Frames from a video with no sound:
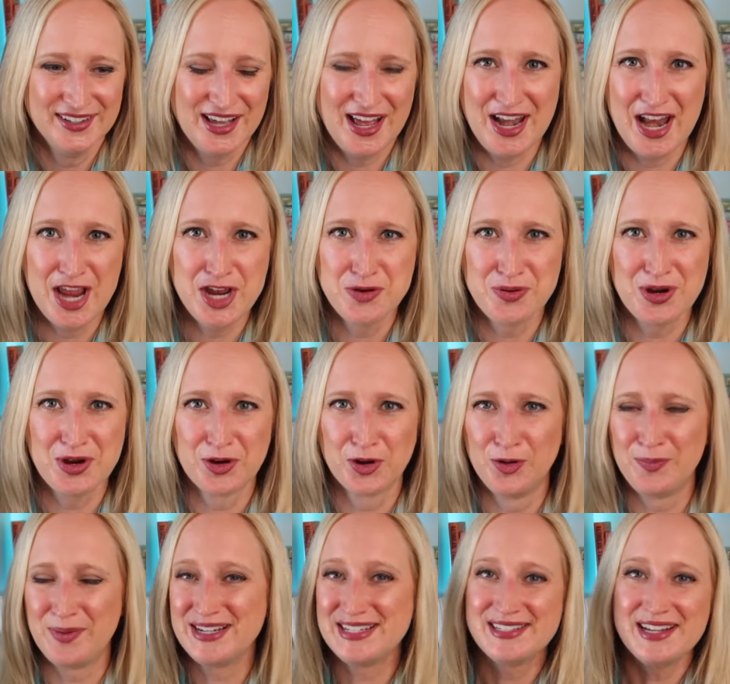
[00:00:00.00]
an angry
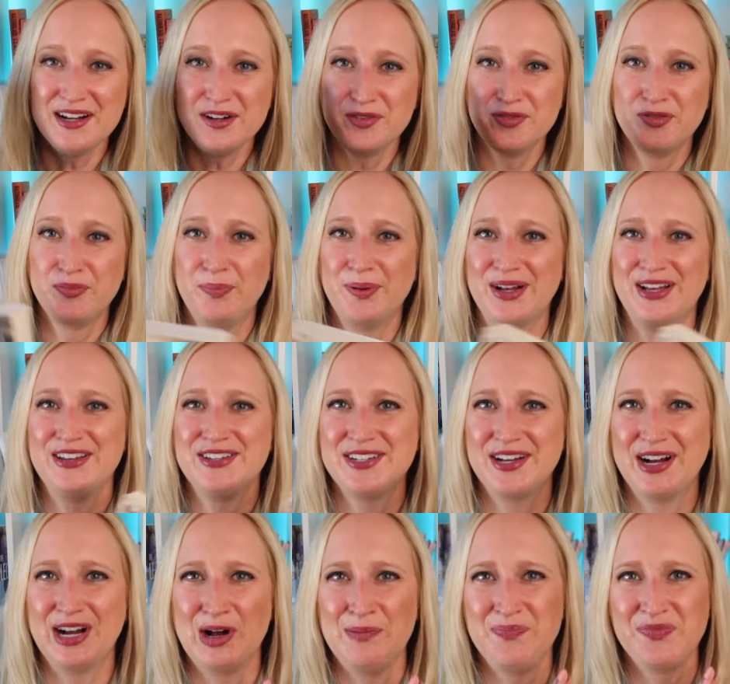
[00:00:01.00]
girl myself, but
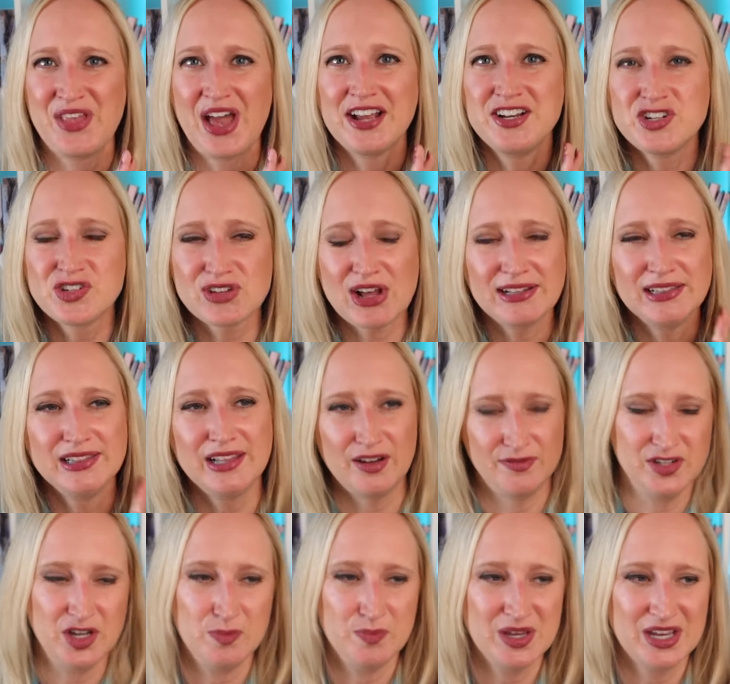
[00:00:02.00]
I
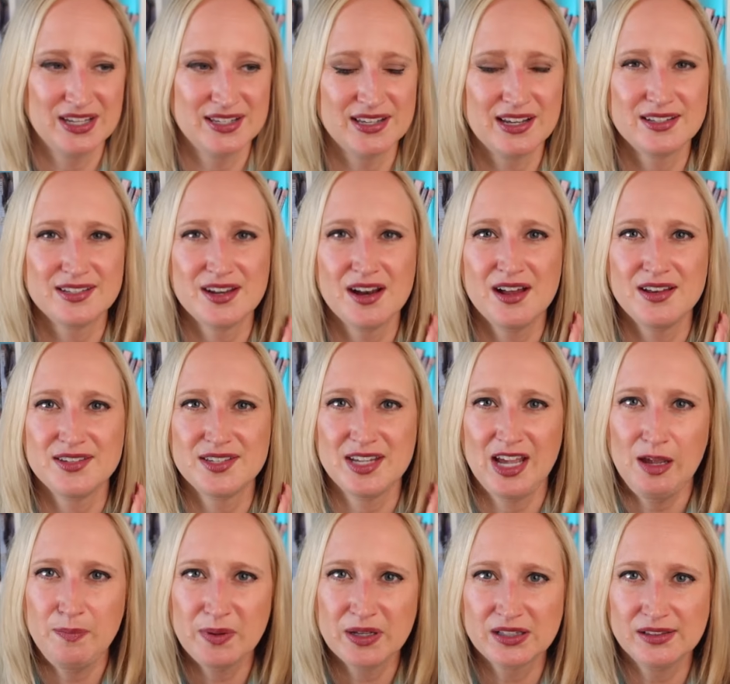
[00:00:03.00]
loved it because that's not
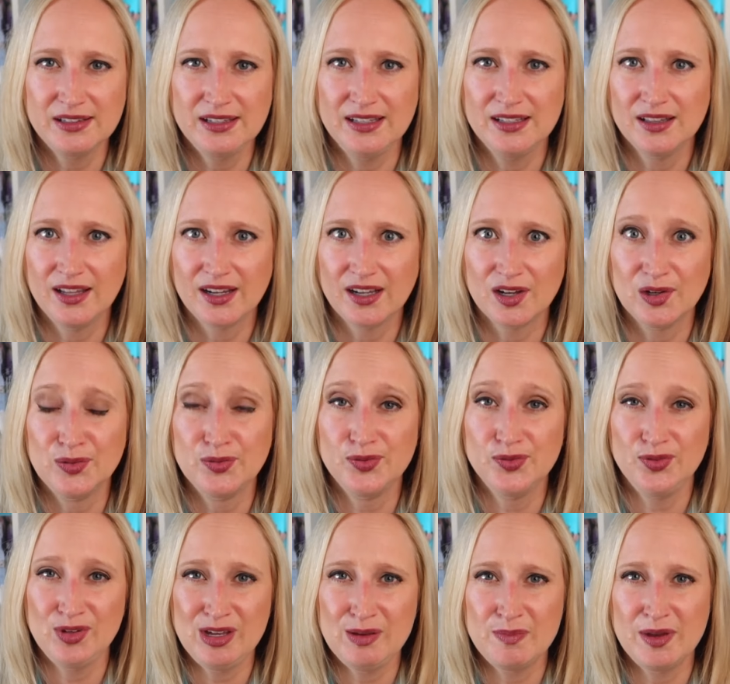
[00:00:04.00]
typically like a
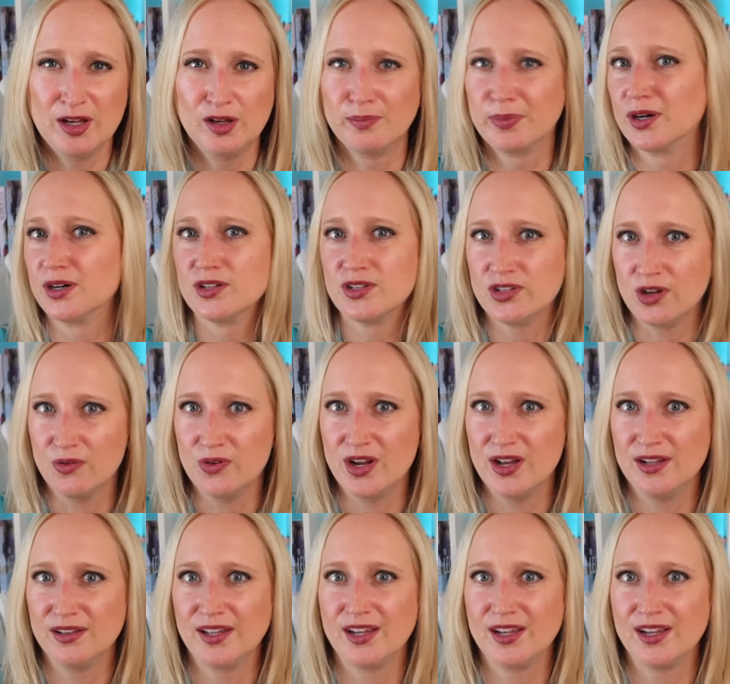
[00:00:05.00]
female persona.